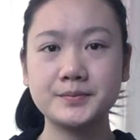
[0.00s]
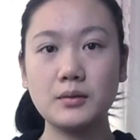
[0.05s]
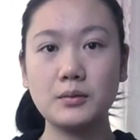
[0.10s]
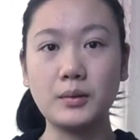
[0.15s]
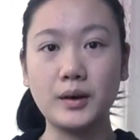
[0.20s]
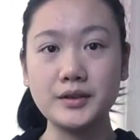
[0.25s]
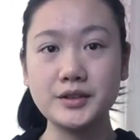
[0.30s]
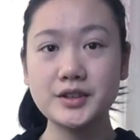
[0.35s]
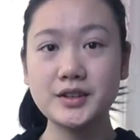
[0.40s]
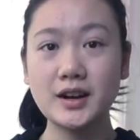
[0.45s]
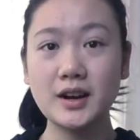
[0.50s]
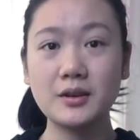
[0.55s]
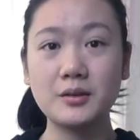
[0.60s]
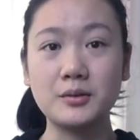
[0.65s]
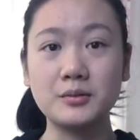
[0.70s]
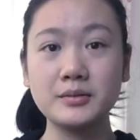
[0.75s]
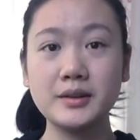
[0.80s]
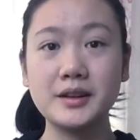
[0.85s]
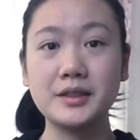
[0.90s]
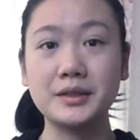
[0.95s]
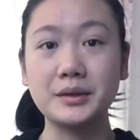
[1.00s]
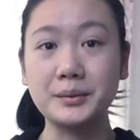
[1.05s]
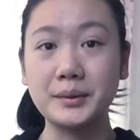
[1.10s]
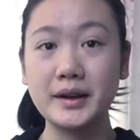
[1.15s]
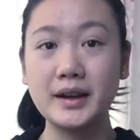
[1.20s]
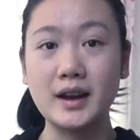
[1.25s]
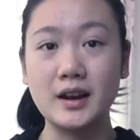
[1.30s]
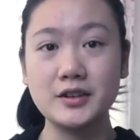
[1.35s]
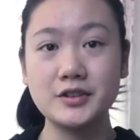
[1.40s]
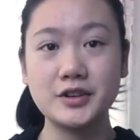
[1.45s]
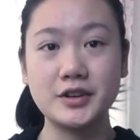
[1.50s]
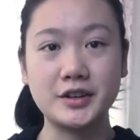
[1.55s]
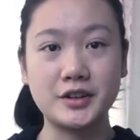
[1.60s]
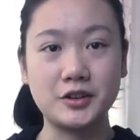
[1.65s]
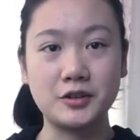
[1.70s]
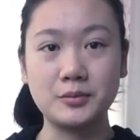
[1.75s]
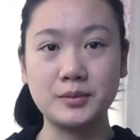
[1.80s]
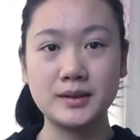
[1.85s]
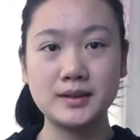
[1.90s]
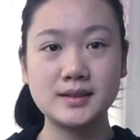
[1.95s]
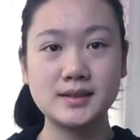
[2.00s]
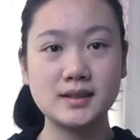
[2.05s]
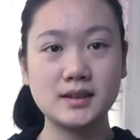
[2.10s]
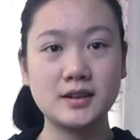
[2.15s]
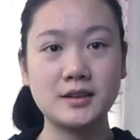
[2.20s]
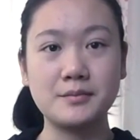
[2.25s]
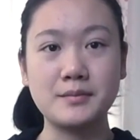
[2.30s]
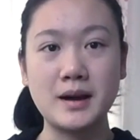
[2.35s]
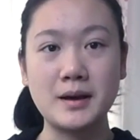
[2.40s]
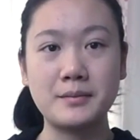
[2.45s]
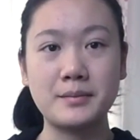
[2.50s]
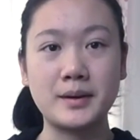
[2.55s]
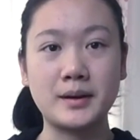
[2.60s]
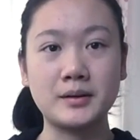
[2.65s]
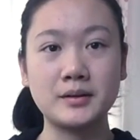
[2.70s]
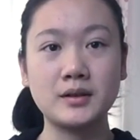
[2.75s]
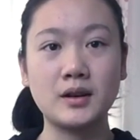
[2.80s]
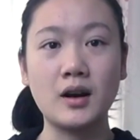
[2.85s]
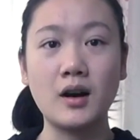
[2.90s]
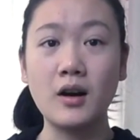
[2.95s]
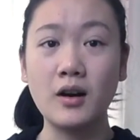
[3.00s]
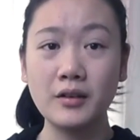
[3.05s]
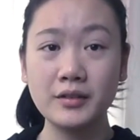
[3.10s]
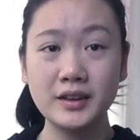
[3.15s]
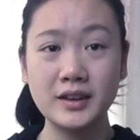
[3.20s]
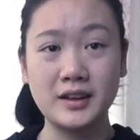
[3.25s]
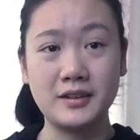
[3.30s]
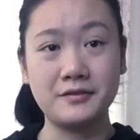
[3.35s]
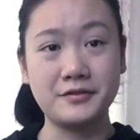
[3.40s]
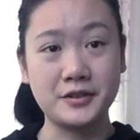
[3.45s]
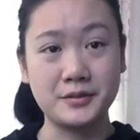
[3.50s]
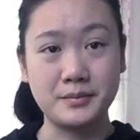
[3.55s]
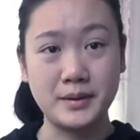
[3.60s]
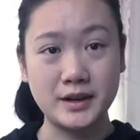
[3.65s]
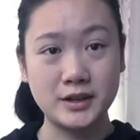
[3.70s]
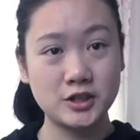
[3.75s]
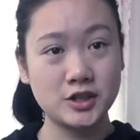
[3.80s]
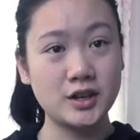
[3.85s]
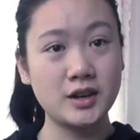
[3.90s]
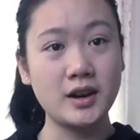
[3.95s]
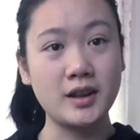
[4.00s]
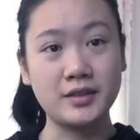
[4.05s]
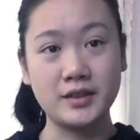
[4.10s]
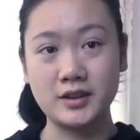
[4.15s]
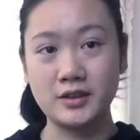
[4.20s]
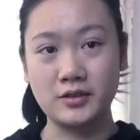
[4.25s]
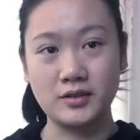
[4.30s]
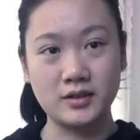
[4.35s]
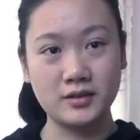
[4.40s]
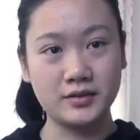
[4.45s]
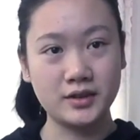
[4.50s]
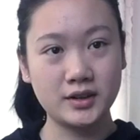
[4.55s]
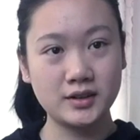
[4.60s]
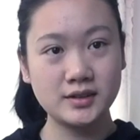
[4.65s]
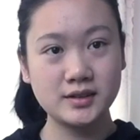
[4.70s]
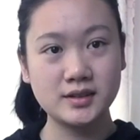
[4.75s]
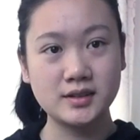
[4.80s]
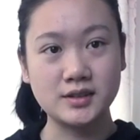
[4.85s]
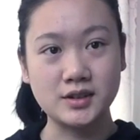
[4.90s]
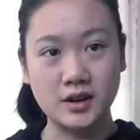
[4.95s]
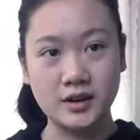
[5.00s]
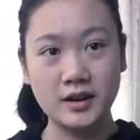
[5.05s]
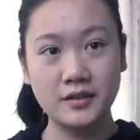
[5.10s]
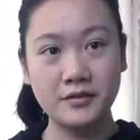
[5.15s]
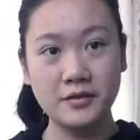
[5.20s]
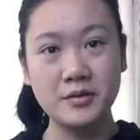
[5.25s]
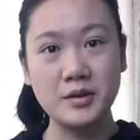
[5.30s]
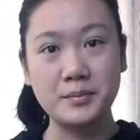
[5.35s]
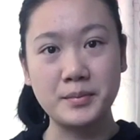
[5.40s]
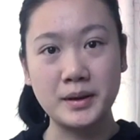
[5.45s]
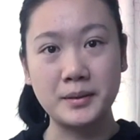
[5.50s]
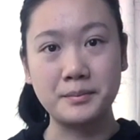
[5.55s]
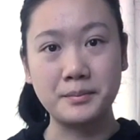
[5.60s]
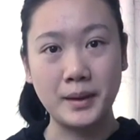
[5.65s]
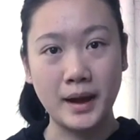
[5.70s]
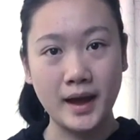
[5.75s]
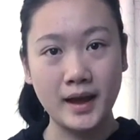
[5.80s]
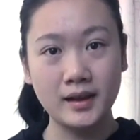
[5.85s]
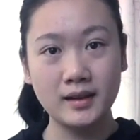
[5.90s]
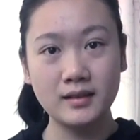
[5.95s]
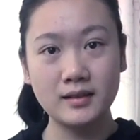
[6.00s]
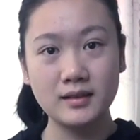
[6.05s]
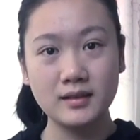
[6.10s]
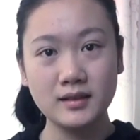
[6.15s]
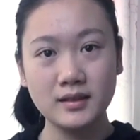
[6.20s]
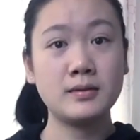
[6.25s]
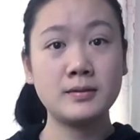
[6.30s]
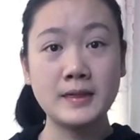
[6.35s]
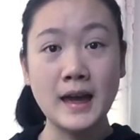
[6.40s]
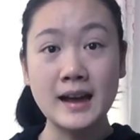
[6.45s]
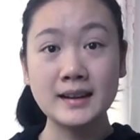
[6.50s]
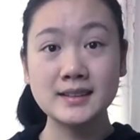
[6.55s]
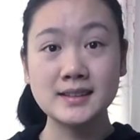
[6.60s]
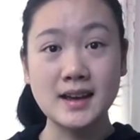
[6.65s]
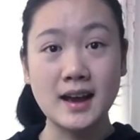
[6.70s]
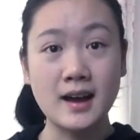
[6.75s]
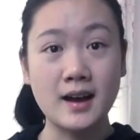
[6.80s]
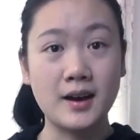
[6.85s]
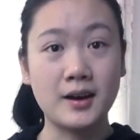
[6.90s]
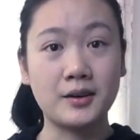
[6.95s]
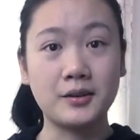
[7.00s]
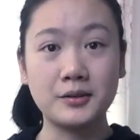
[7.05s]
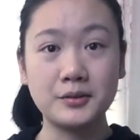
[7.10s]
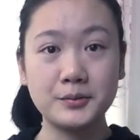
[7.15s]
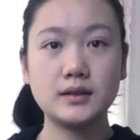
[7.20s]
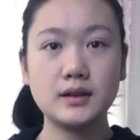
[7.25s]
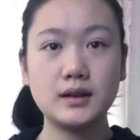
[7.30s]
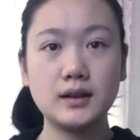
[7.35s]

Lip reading: Wonder how only 300 qubits could map out all the information in the universe starting from the Big Bang? That's how!